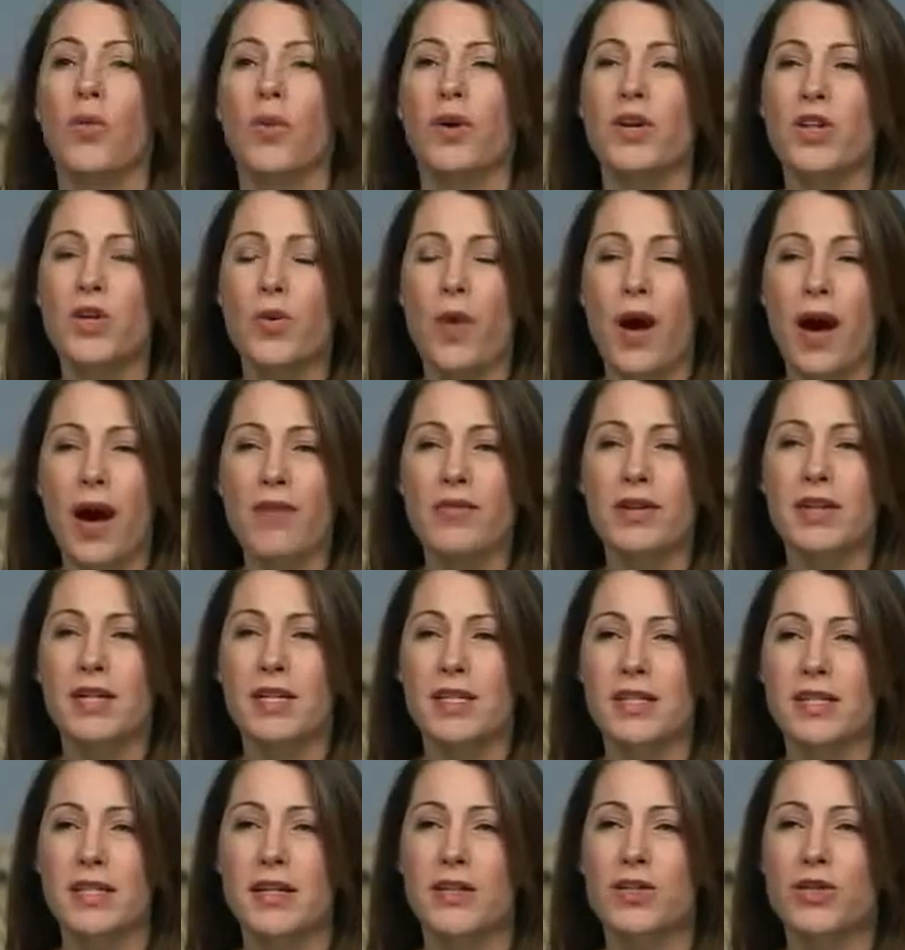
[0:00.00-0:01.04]
you have a
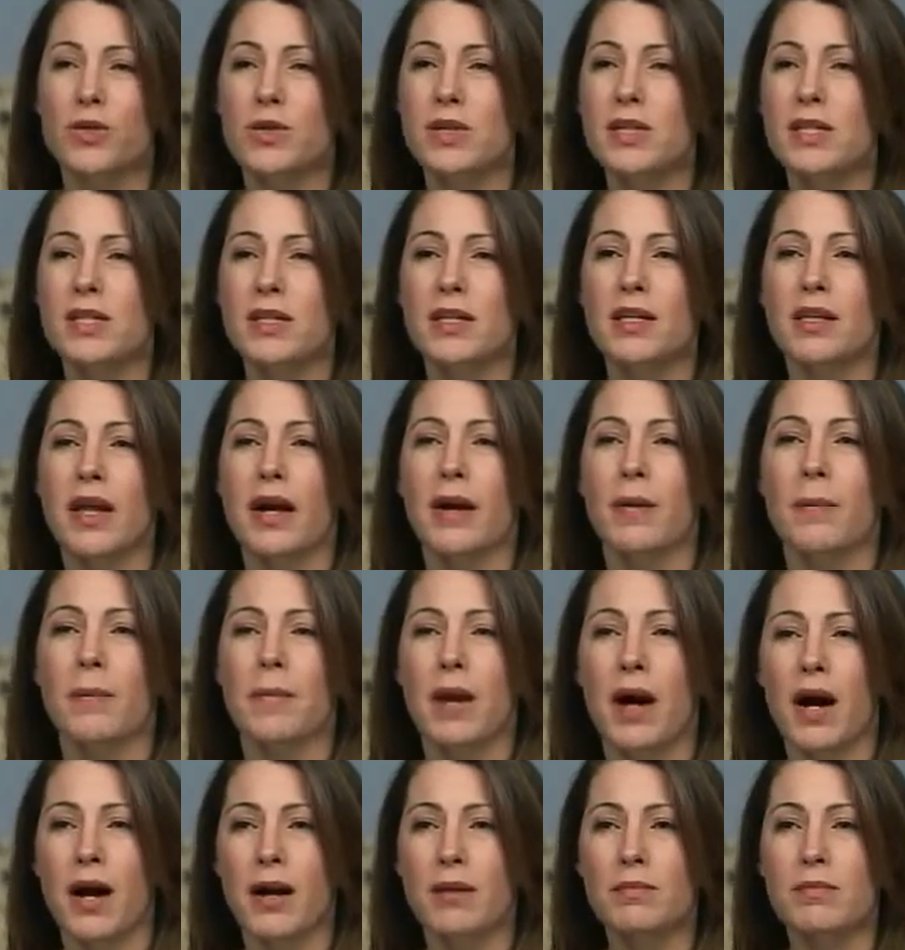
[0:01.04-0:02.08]
constituency like
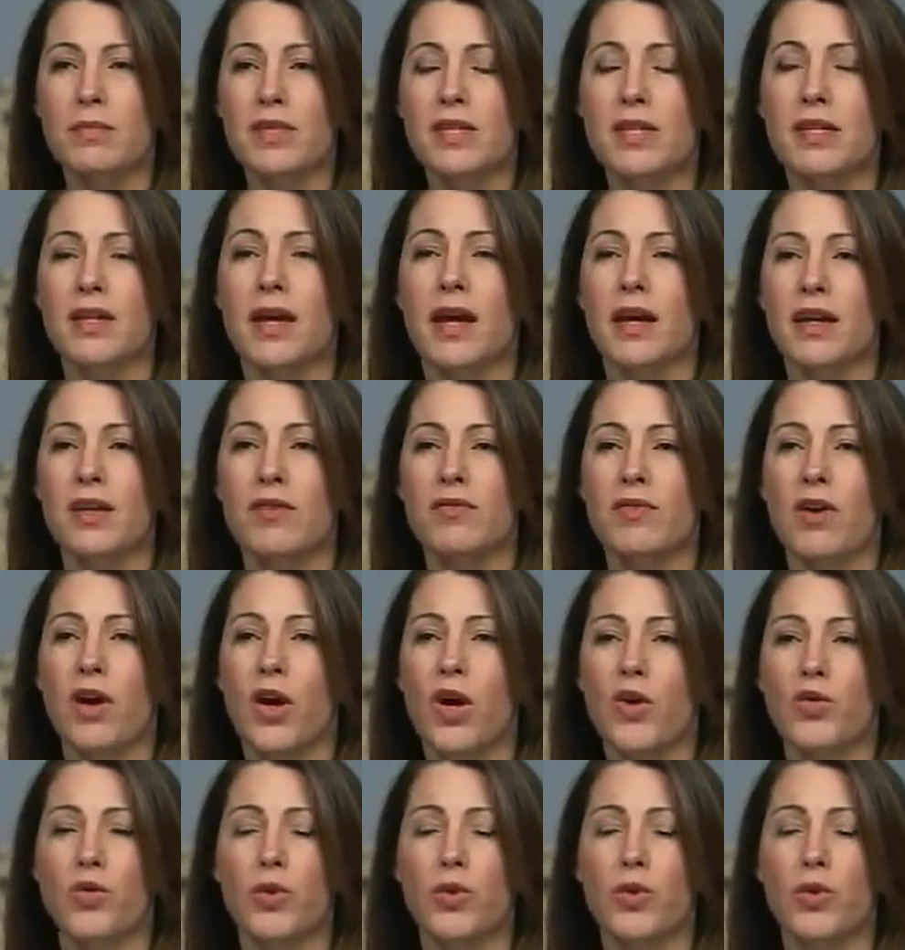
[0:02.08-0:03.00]
moms getting involved,